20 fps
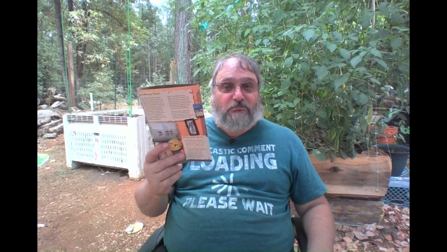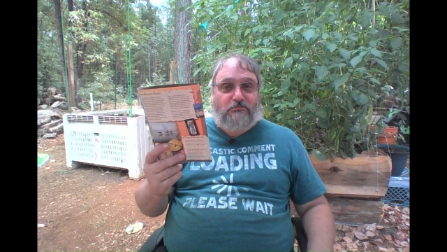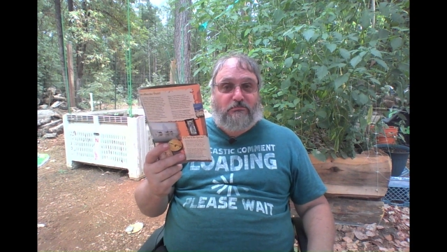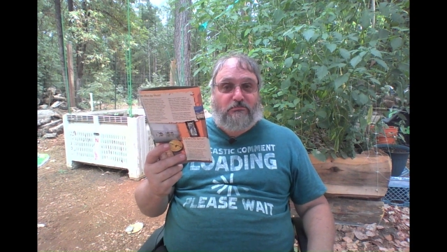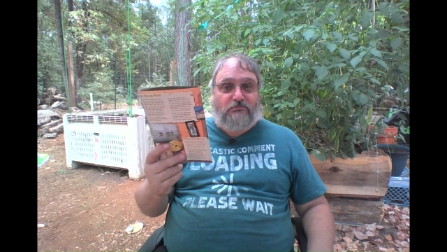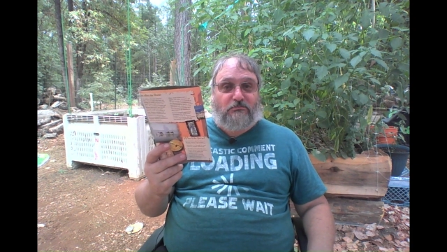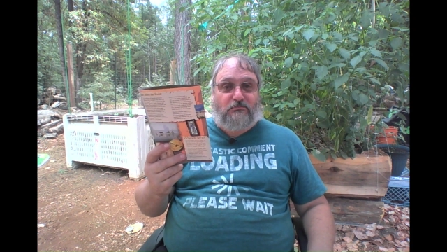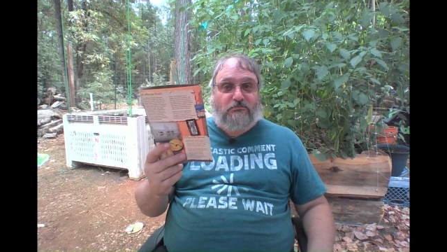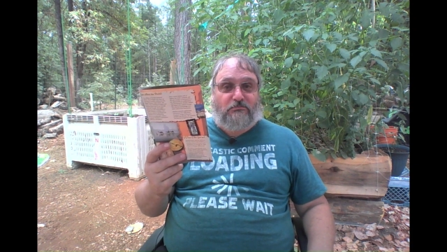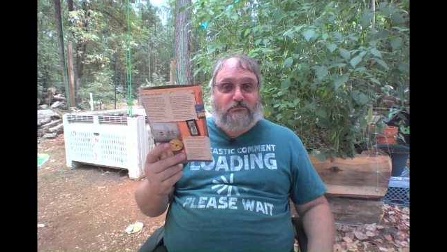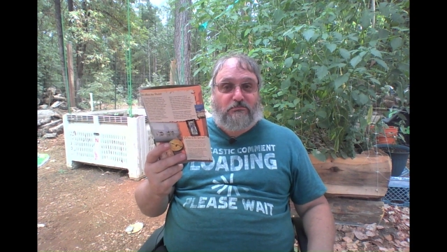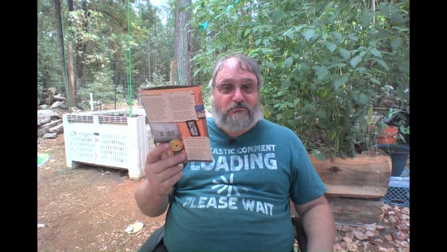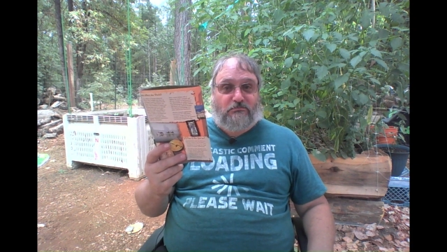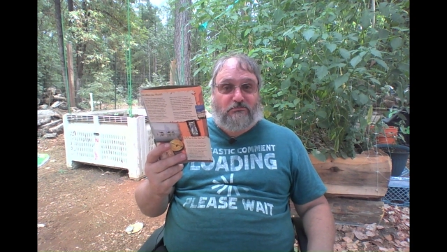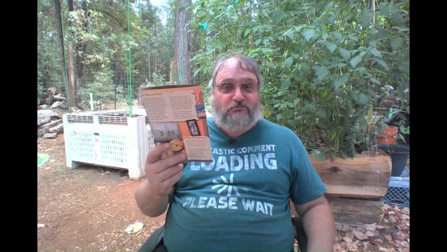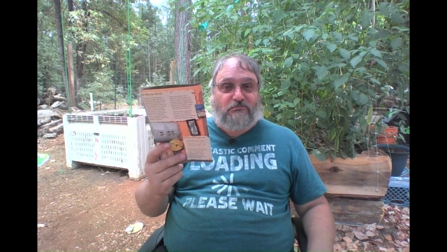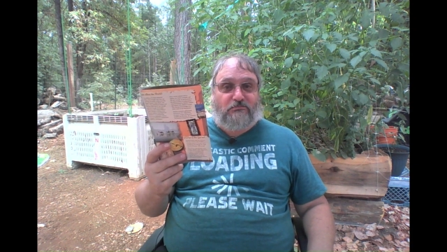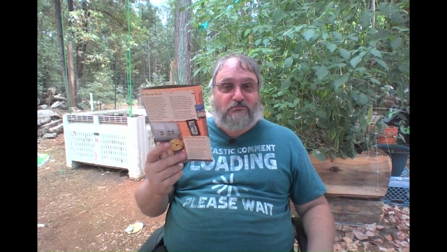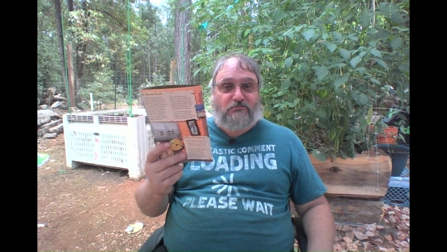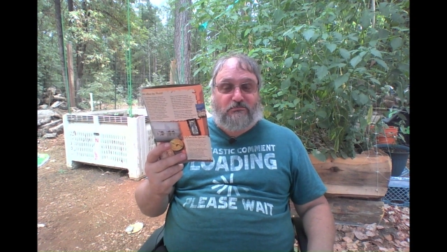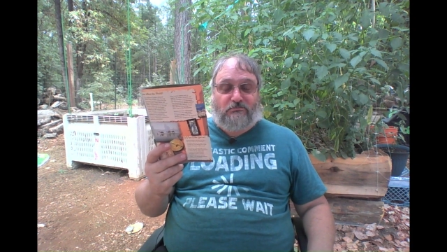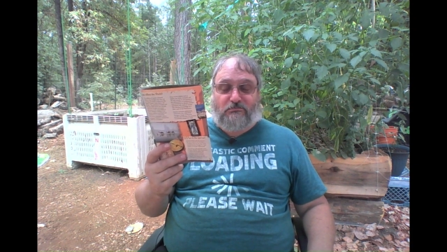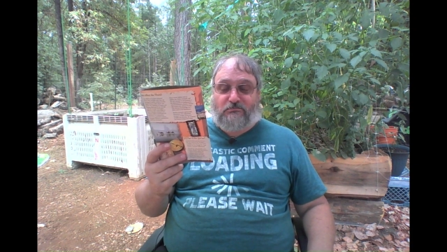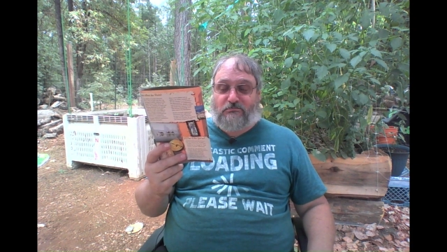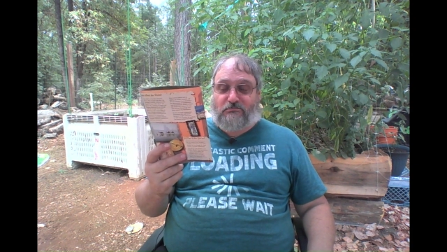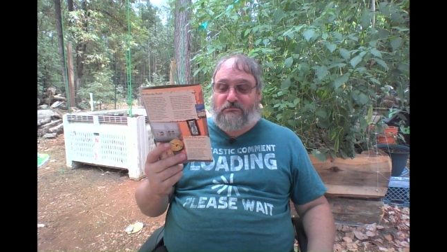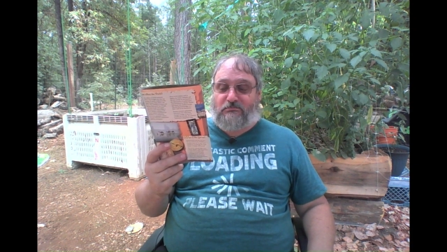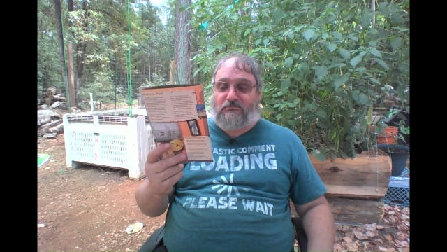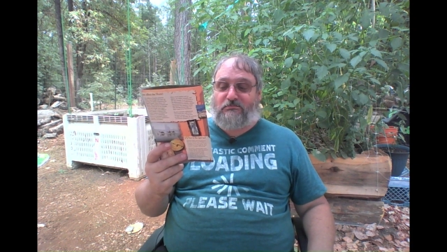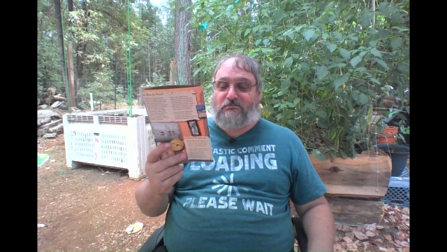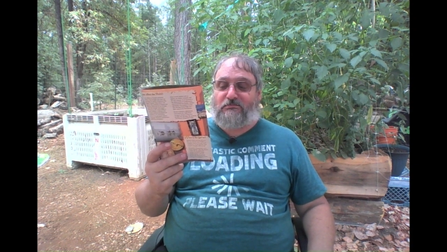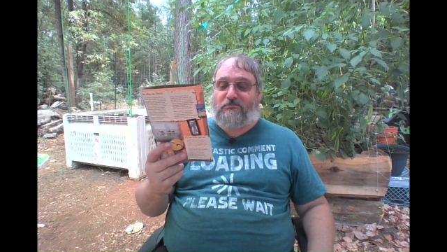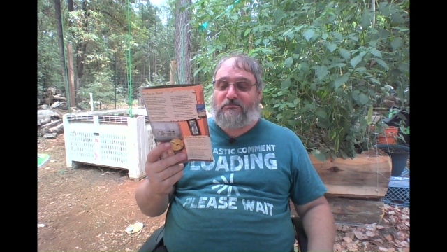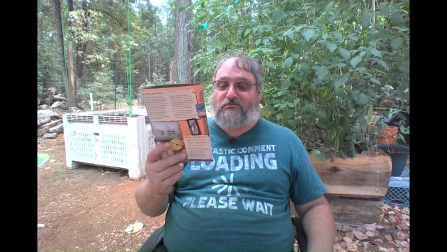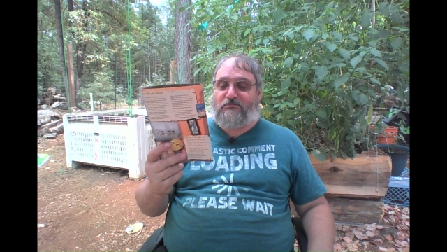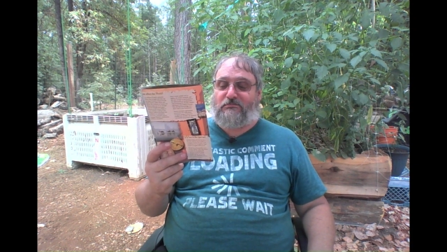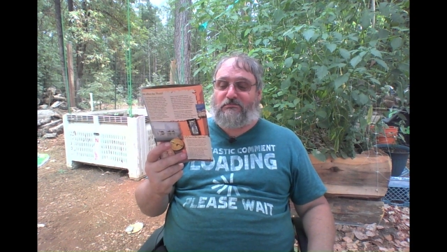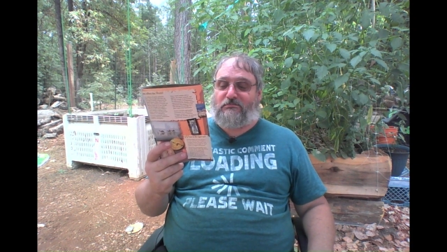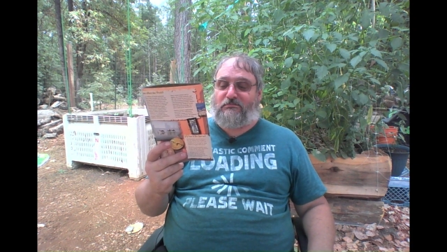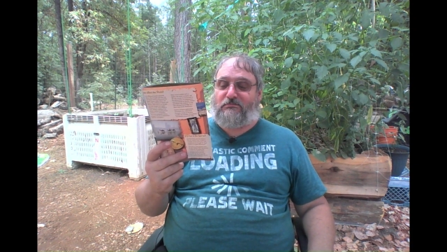
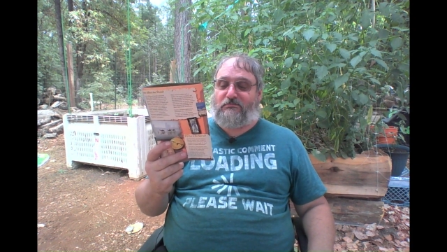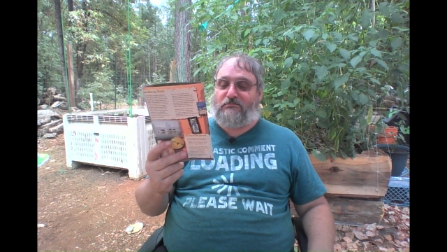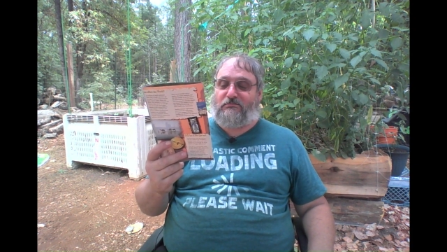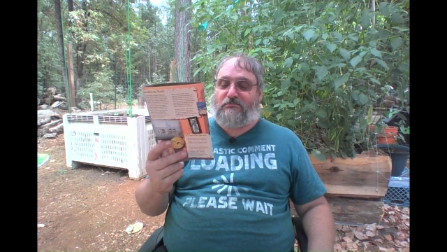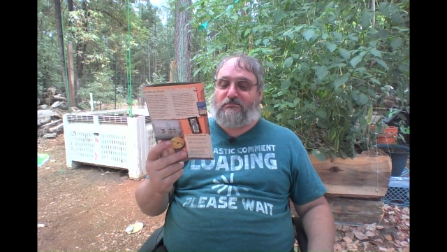(silence)